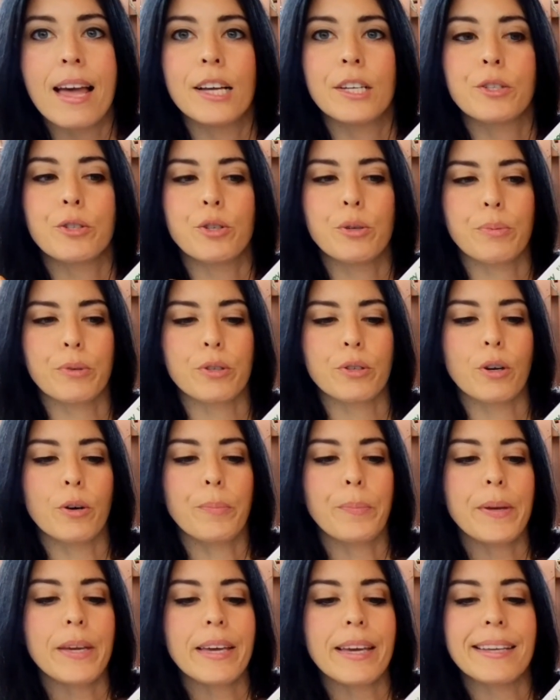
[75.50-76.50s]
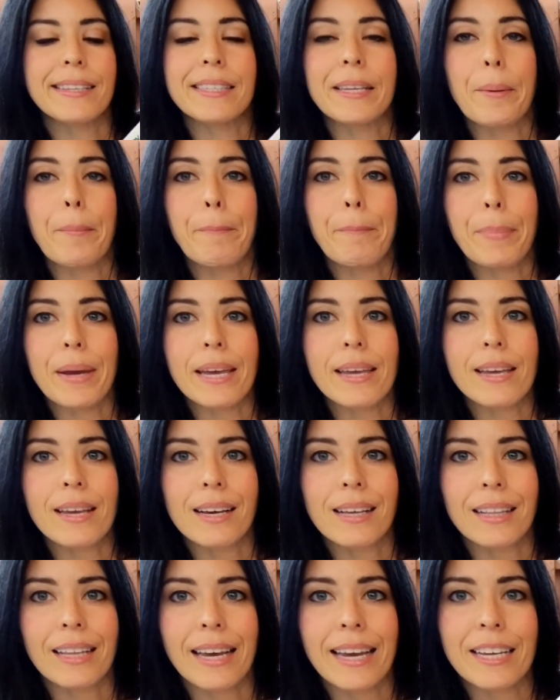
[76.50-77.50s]
Super Sculpy is a baking
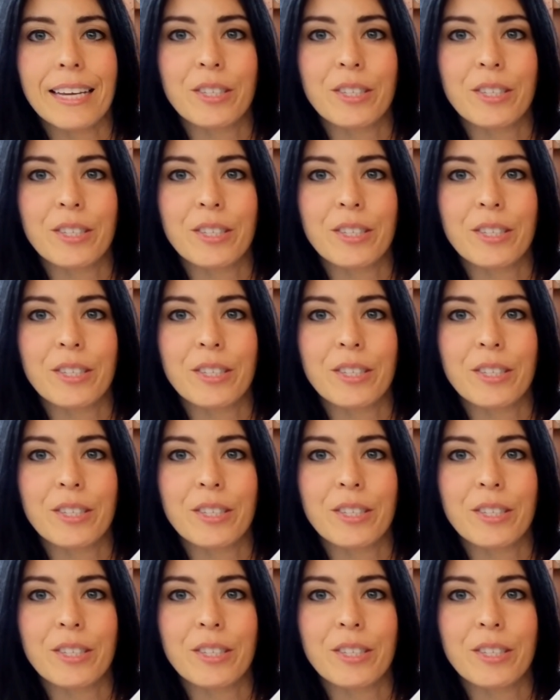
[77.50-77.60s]
clay,